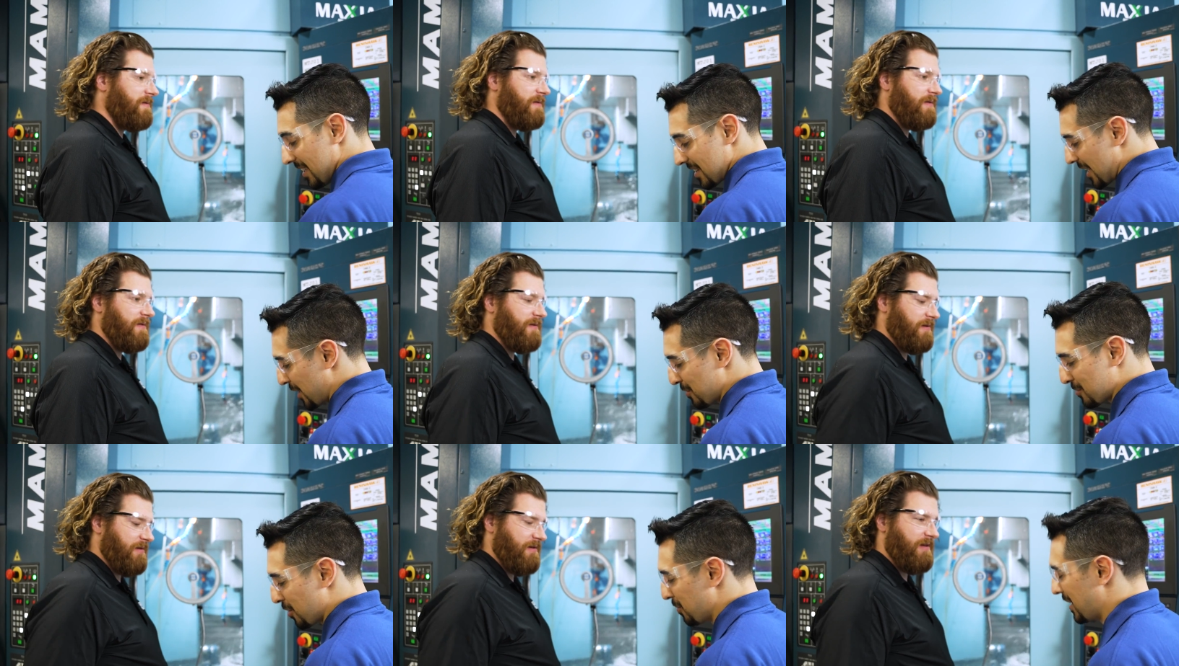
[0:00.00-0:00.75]
Speaker 1: Thank you
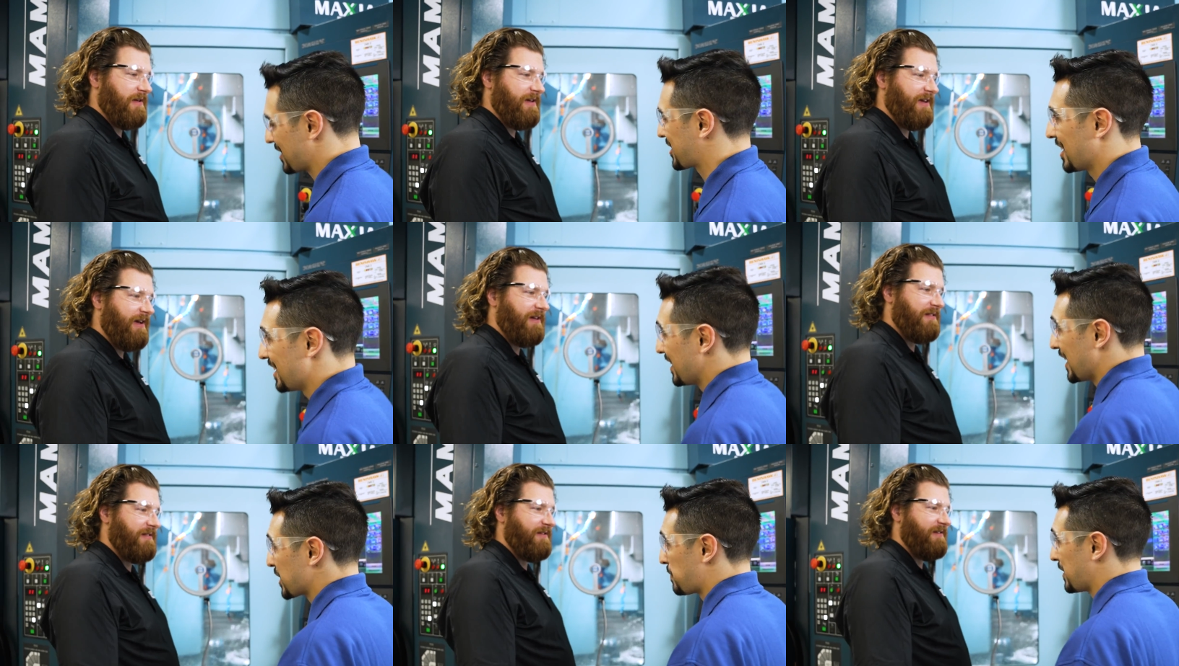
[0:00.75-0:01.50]
so much.
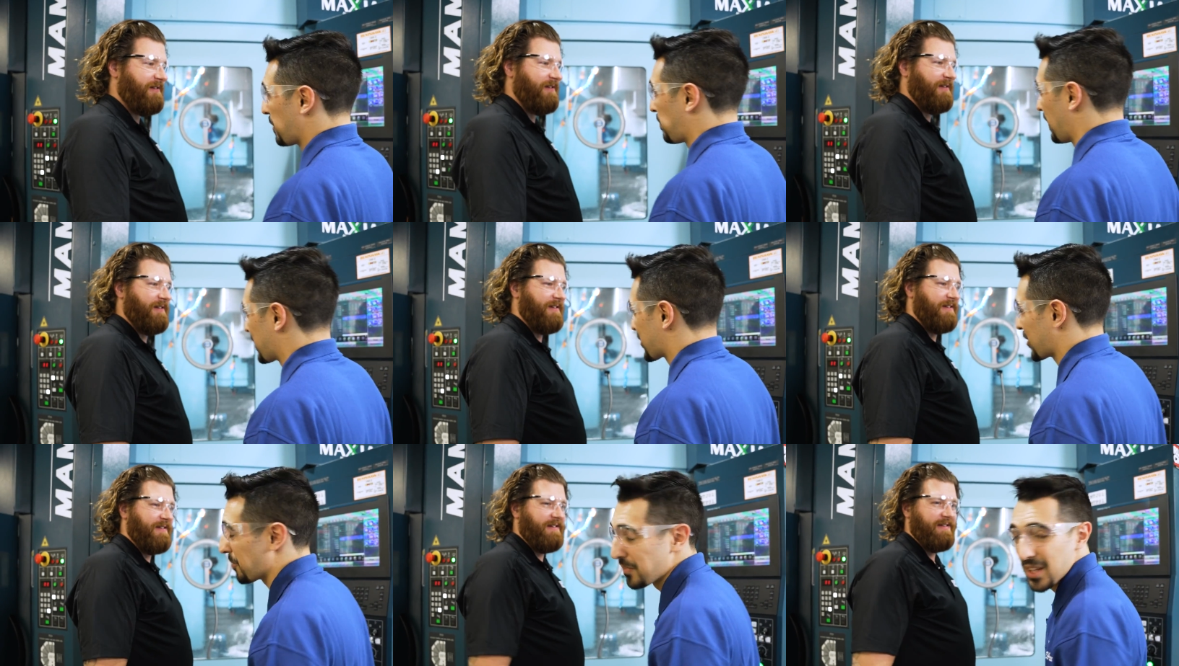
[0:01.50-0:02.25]
It's been a
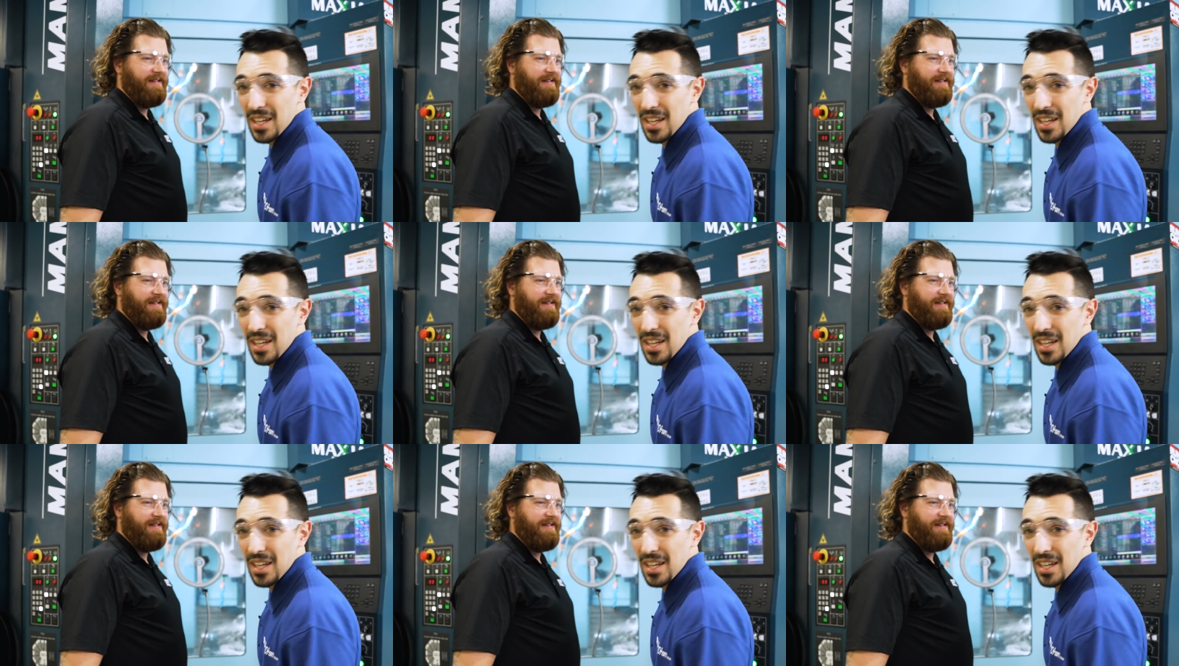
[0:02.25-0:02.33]
pleasure.